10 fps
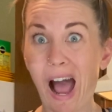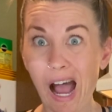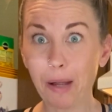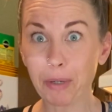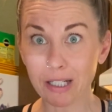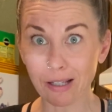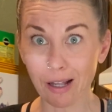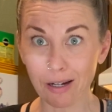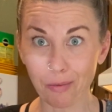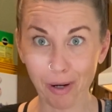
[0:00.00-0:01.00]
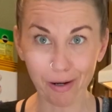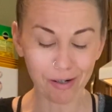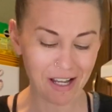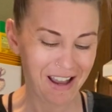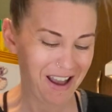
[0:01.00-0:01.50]
I'm excited
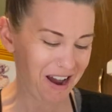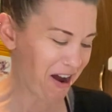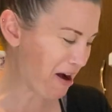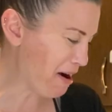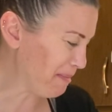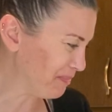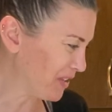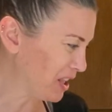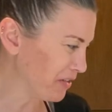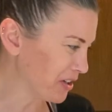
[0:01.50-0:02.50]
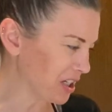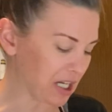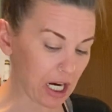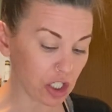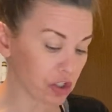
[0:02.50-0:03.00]
about. I love a good
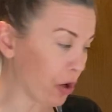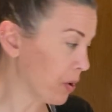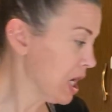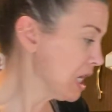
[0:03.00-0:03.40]
kick. So